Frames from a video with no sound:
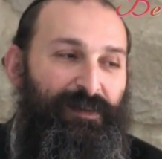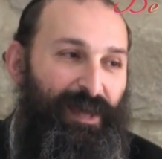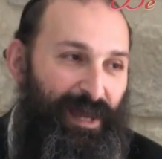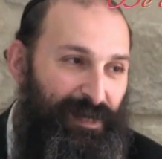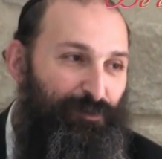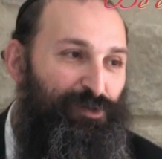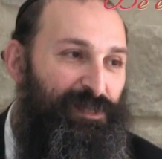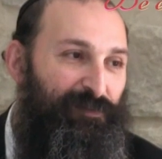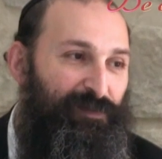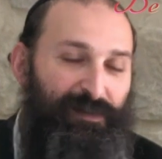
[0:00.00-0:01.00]
And he was
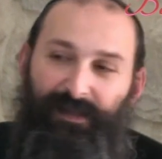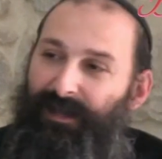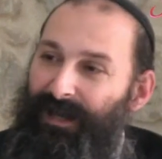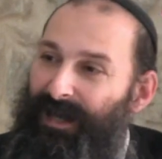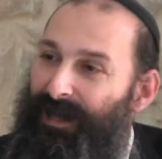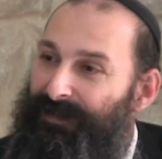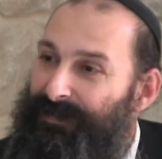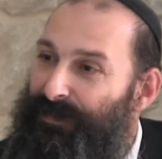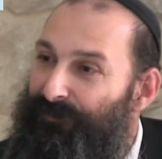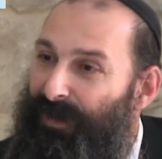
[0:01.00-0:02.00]
given Leah
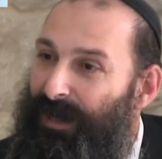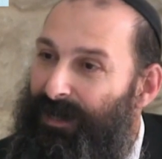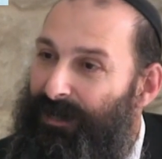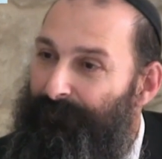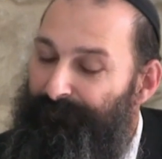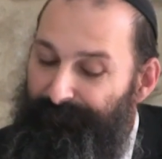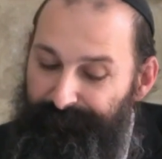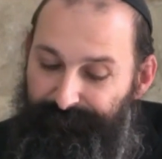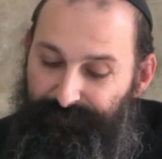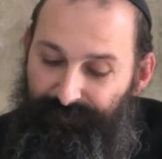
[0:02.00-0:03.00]
instead of Rachel.
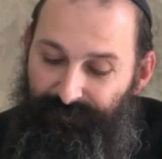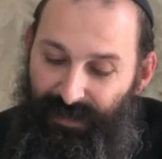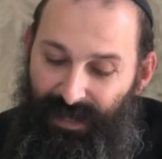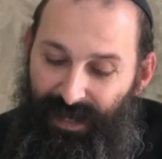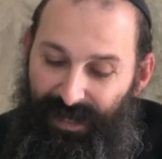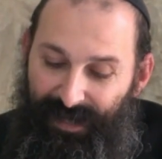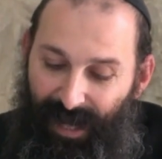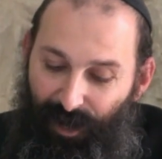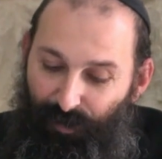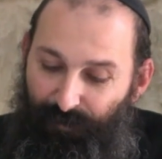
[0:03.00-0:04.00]

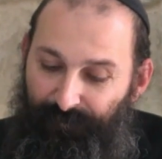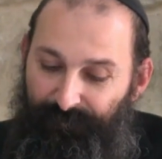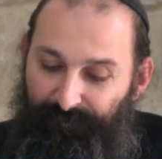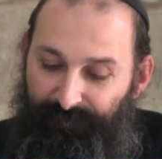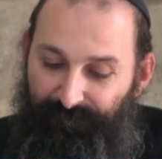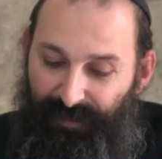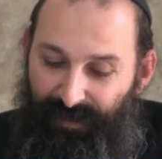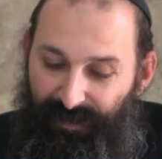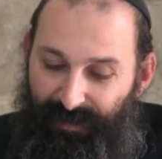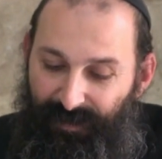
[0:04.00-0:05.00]
Now,
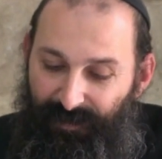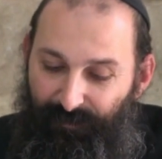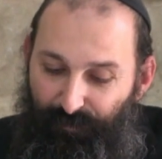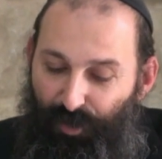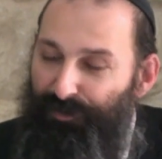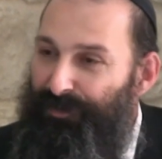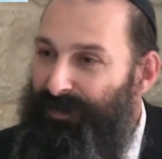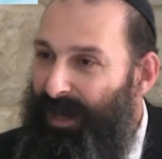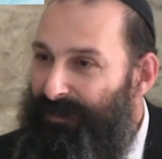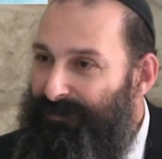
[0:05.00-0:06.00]
more than
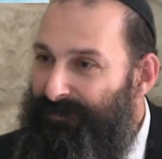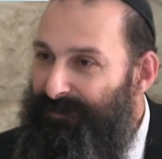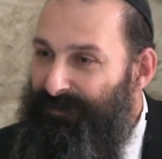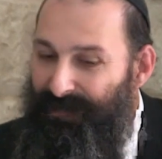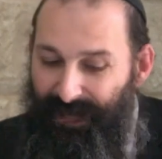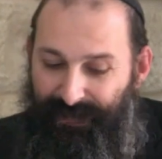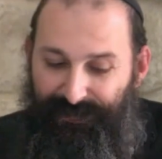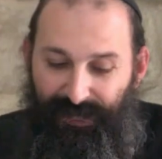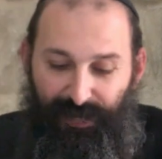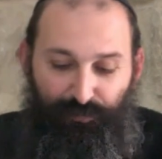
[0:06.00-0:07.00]
that, the
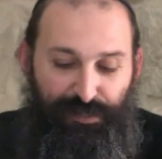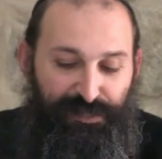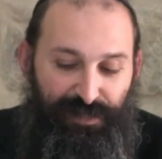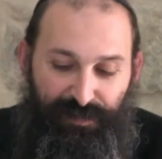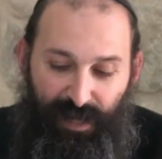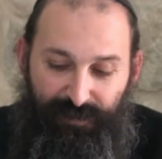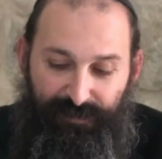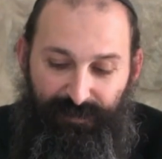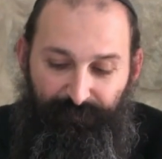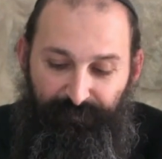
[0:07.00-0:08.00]
next time we see
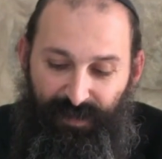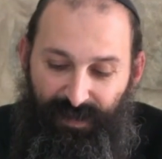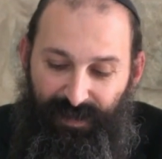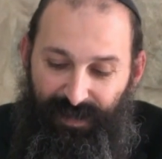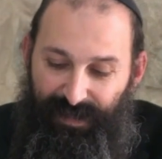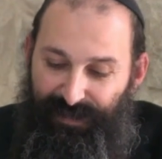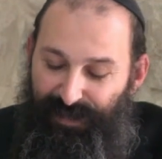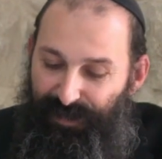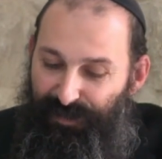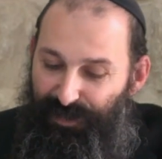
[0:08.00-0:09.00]
that, is
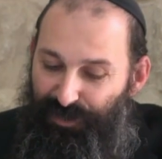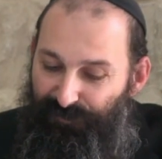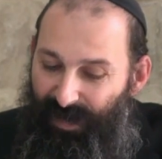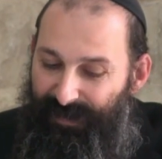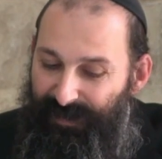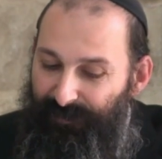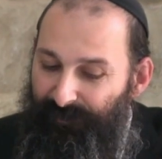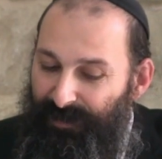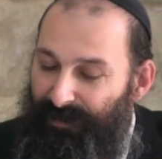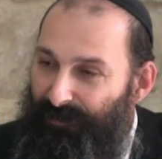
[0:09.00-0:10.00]
that the
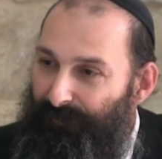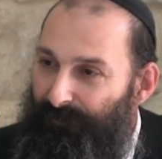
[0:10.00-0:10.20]
Shvatim,